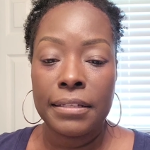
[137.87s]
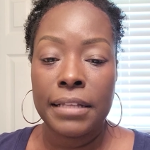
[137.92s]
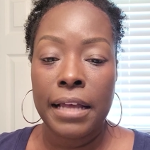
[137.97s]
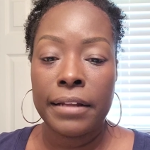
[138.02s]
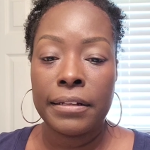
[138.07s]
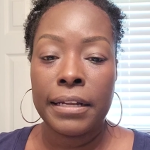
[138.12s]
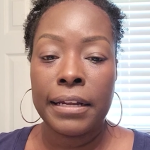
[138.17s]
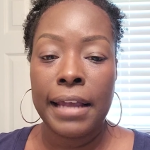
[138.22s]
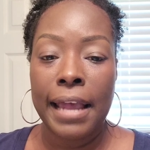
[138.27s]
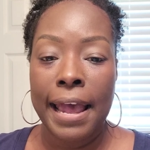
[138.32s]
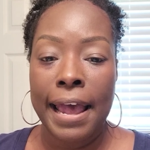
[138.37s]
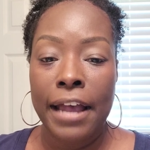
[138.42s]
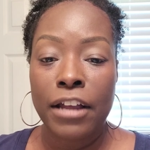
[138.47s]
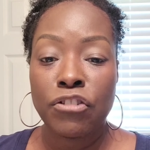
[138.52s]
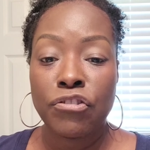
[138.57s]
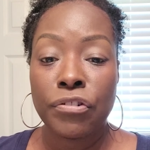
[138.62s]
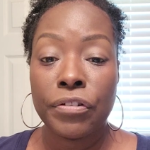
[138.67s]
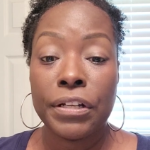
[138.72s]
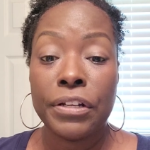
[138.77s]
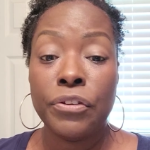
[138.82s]
that they
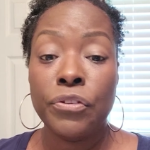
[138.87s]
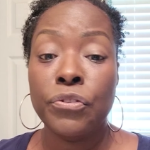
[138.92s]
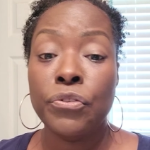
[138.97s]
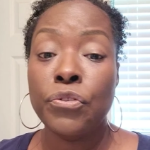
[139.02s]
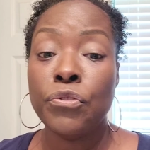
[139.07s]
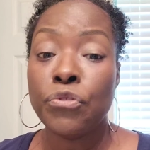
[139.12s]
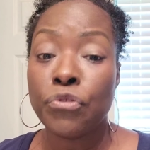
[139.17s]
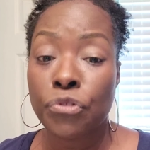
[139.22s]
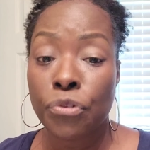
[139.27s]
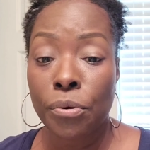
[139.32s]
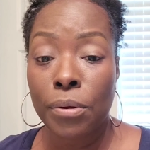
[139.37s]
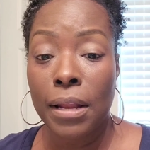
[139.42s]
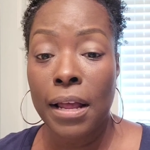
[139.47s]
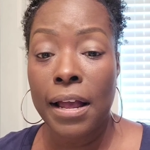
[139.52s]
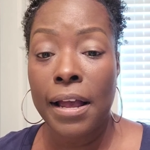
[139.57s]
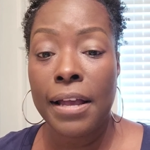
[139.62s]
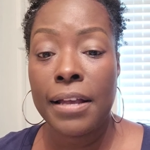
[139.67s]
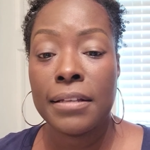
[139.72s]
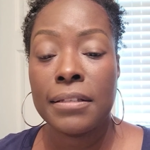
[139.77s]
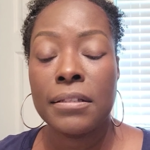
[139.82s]
actually
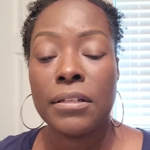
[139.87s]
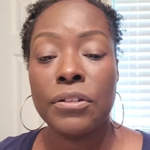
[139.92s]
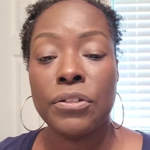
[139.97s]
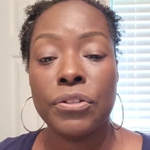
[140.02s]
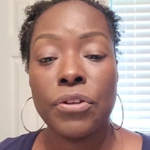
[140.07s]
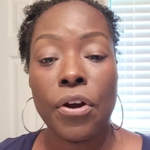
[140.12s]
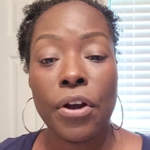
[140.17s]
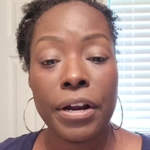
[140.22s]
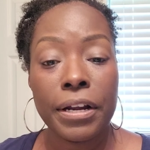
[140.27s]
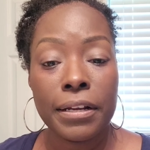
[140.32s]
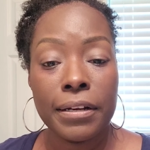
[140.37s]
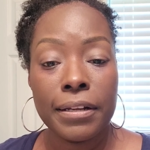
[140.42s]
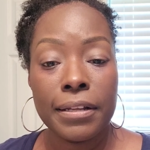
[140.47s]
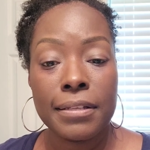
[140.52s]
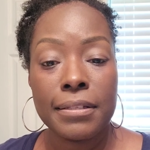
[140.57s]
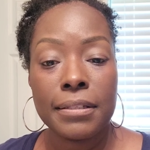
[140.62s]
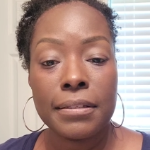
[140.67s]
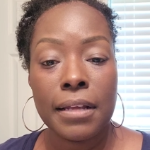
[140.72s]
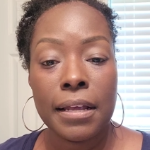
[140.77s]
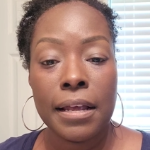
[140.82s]
neutralize the
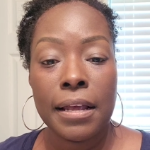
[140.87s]
darkness